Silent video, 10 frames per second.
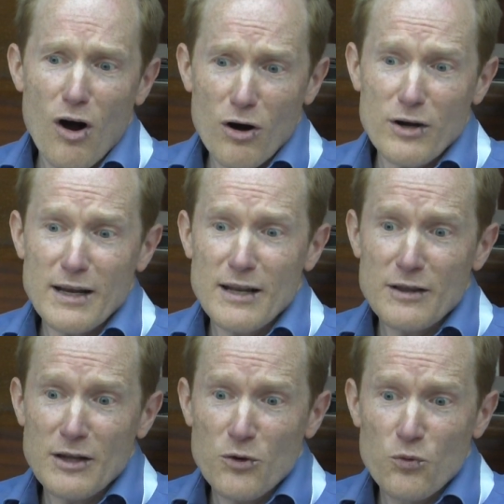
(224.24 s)
aren't
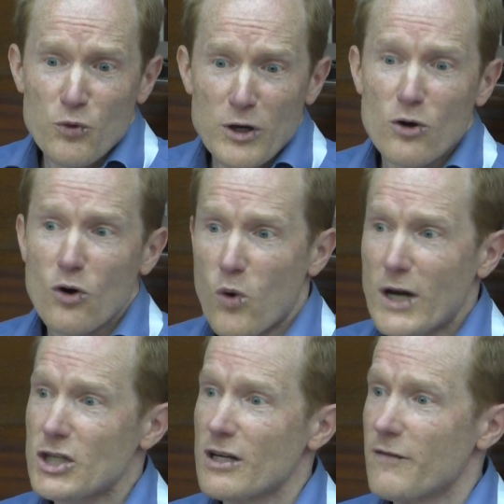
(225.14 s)
the real
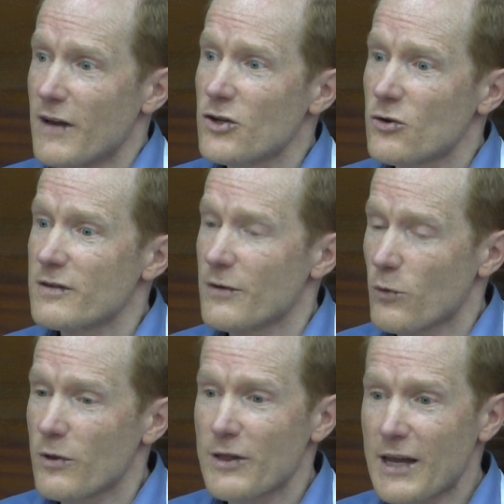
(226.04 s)
question of interest if
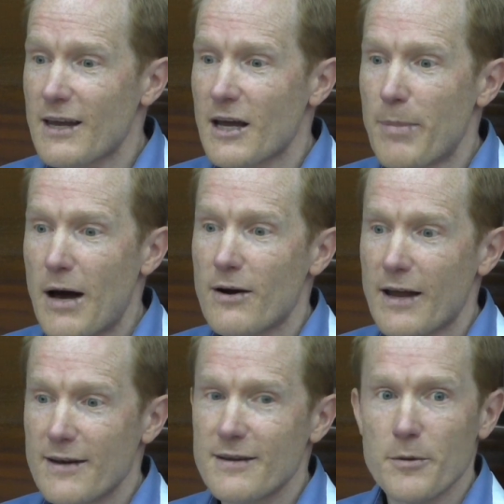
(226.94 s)
we're thinking about
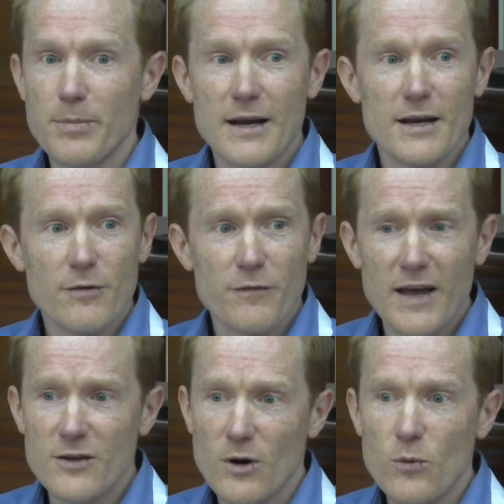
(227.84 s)
anti-competitive
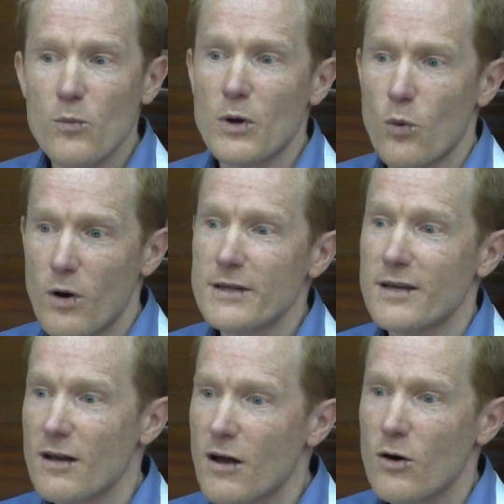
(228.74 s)
effects, right? What we want
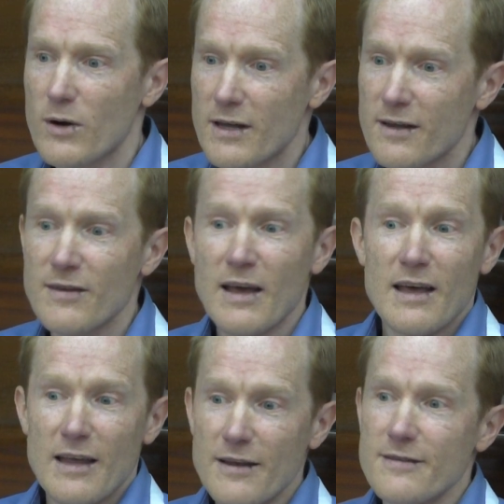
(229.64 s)
to know is
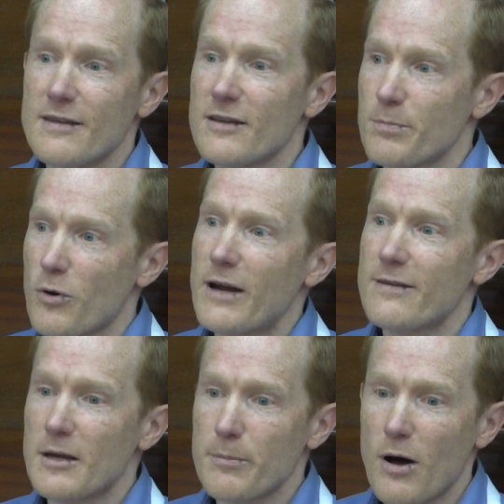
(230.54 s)
this
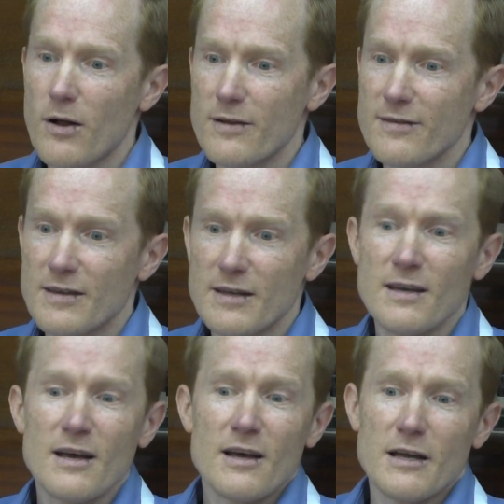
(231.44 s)
pricing
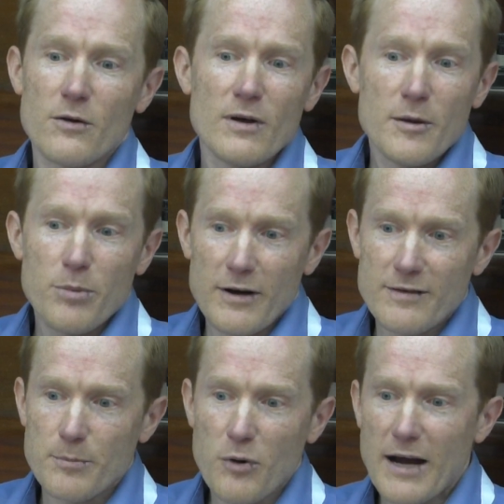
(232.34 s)
policy,
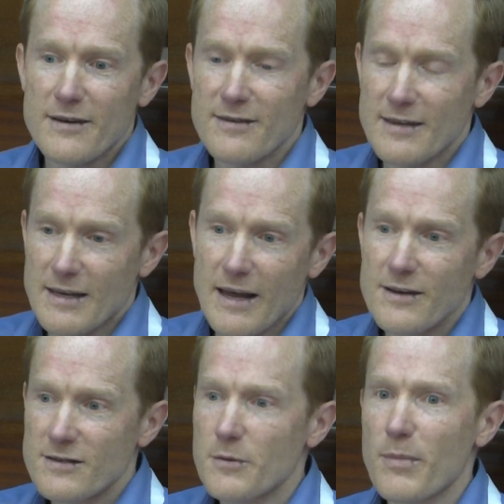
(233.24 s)
pricing practice
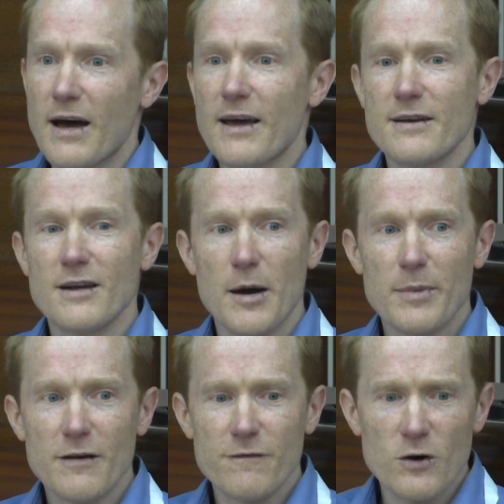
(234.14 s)
engaged in by a
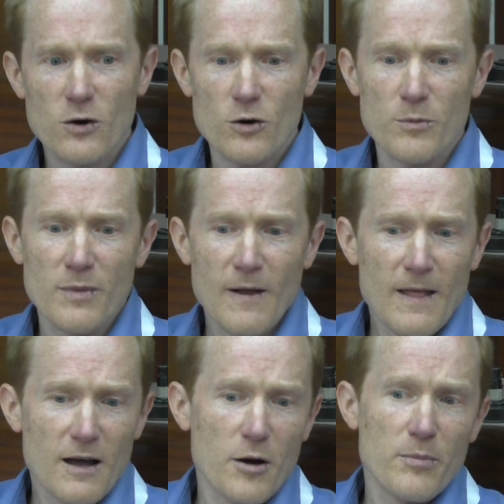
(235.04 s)
dominant firm
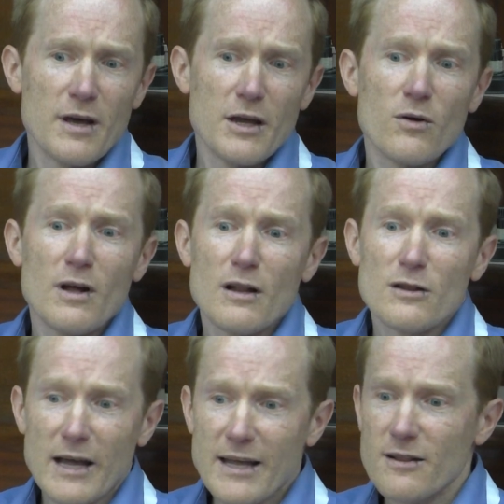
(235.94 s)

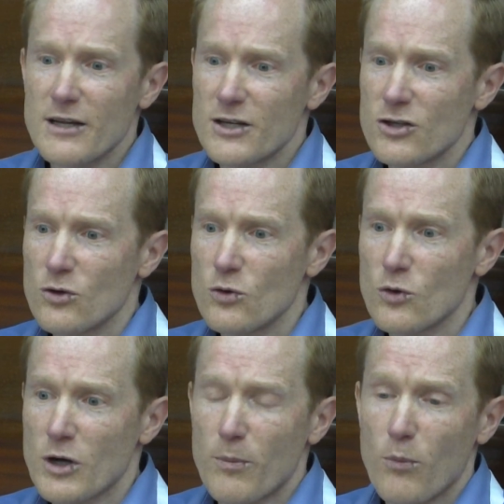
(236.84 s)
likely to,
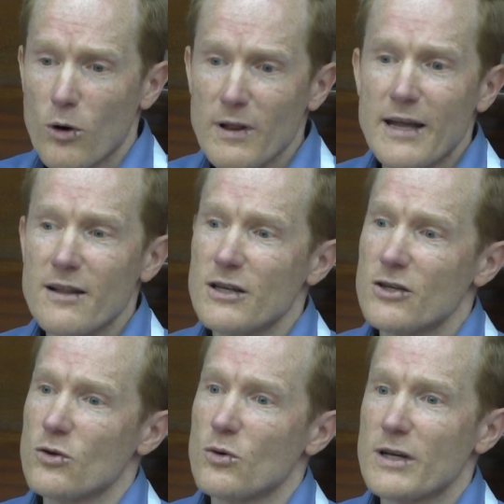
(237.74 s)
more likely
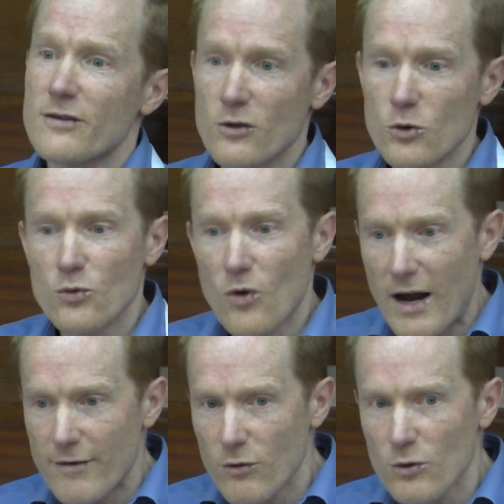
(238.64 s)
to exclude
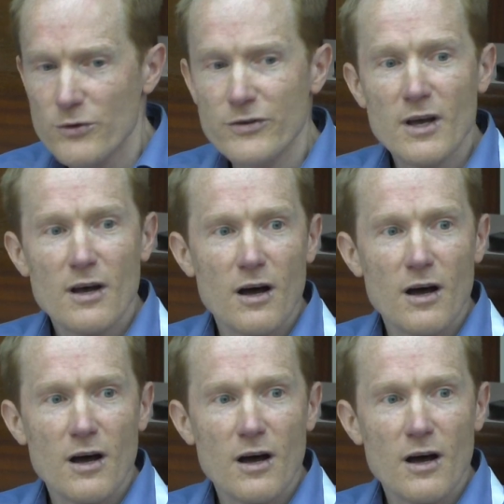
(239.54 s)
rivals